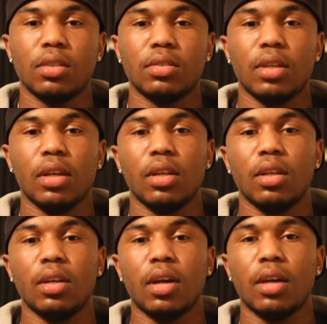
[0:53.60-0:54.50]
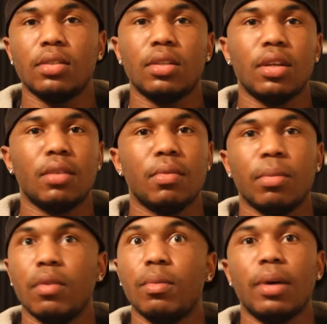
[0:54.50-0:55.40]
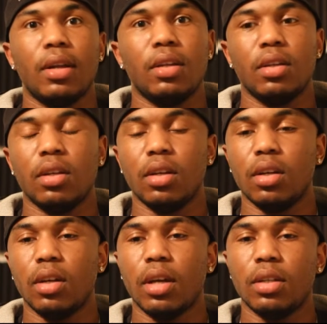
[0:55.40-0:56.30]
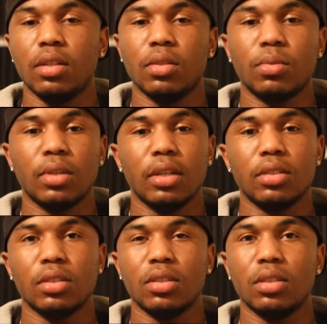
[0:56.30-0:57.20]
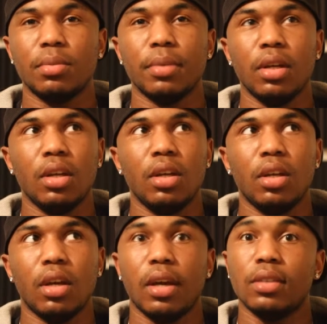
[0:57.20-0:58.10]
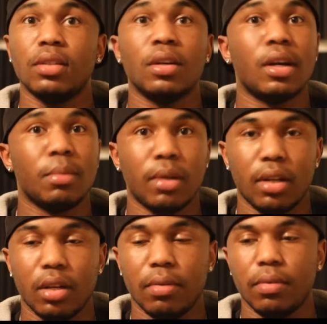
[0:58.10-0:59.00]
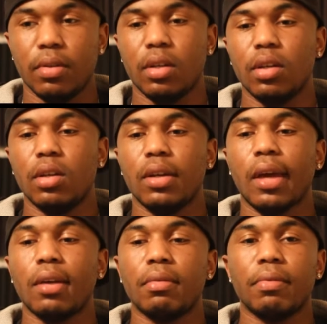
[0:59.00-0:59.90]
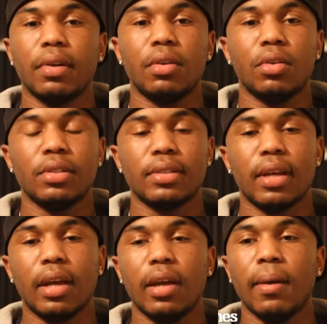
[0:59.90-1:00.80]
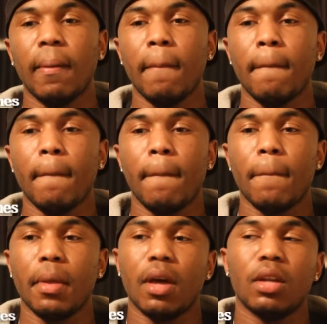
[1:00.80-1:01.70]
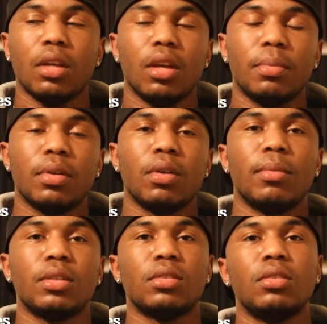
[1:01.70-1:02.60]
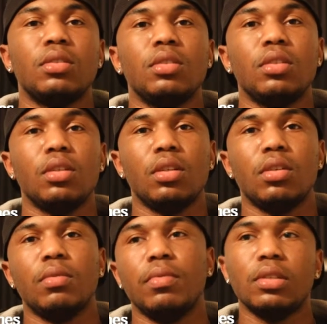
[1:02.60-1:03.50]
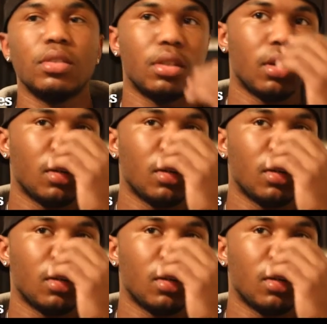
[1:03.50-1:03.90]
stayed isolated from everybody, had a little relationship, exed her out of my life, had a friend on the side, kind of kept her on my shoulder, visited